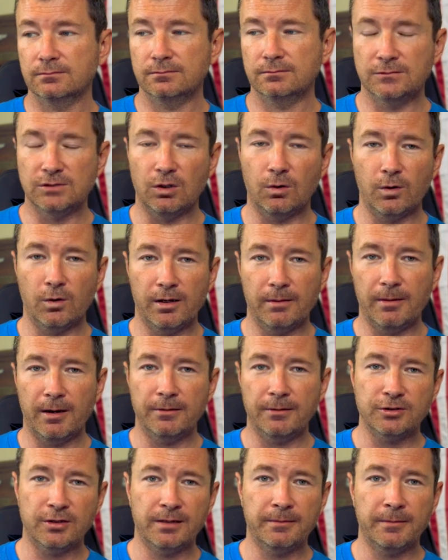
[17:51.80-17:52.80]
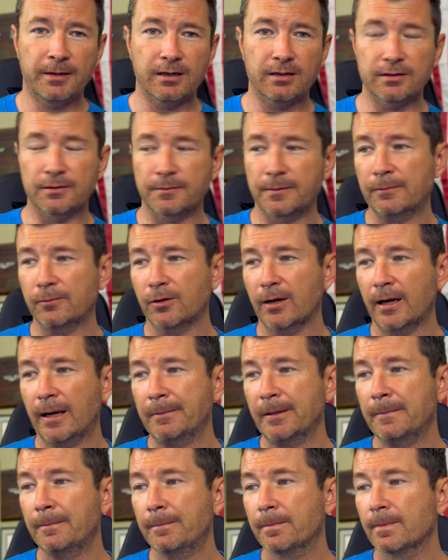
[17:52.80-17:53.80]
Don't worry about trying to make other people happy.
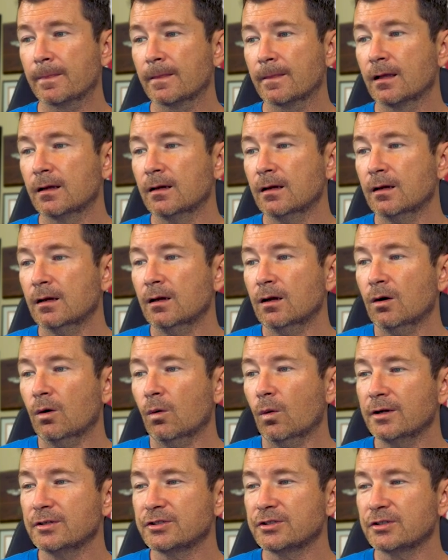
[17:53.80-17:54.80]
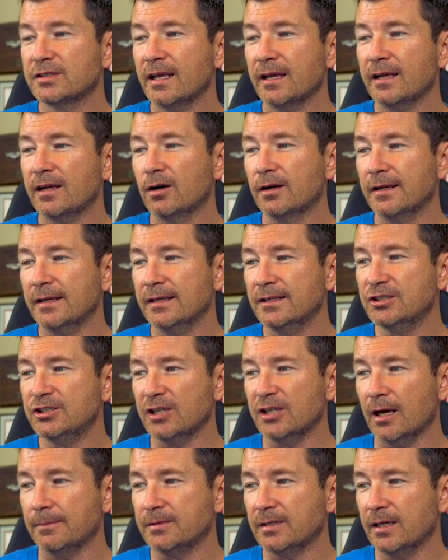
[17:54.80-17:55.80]
What is your take on
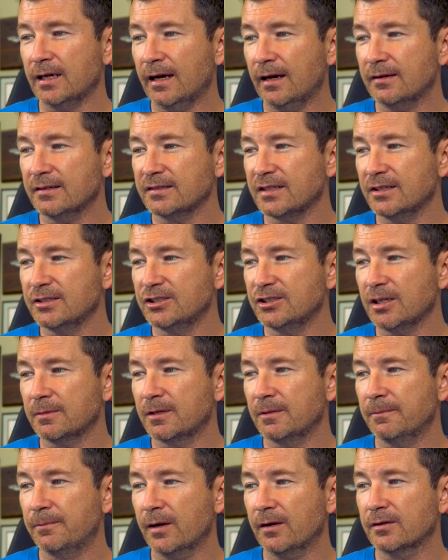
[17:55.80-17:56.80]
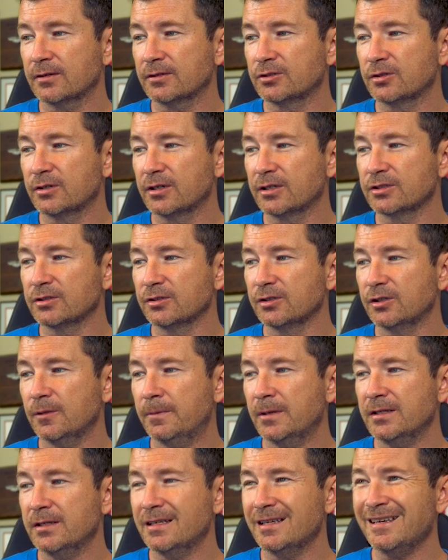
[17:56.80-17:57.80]
ENJJPT? How does ENJJPT compare to traditional
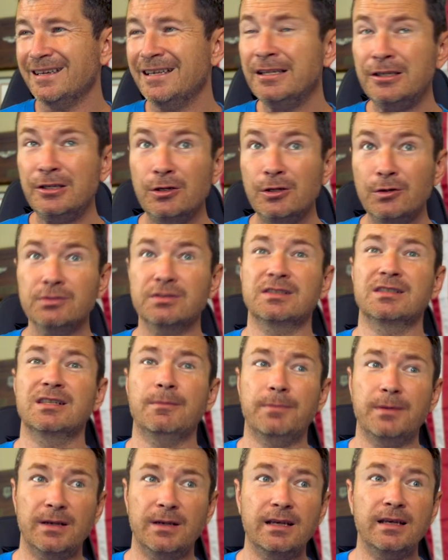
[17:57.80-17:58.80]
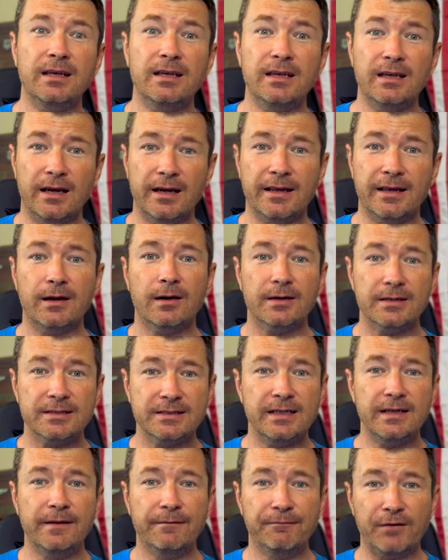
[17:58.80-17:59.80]
UPT? It used to be a
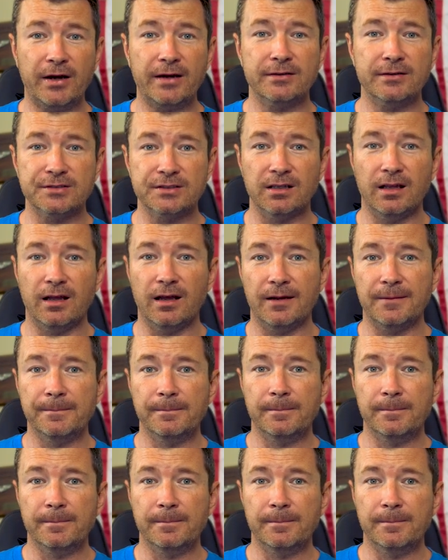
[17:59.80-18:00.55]
guaranteed fighter slot.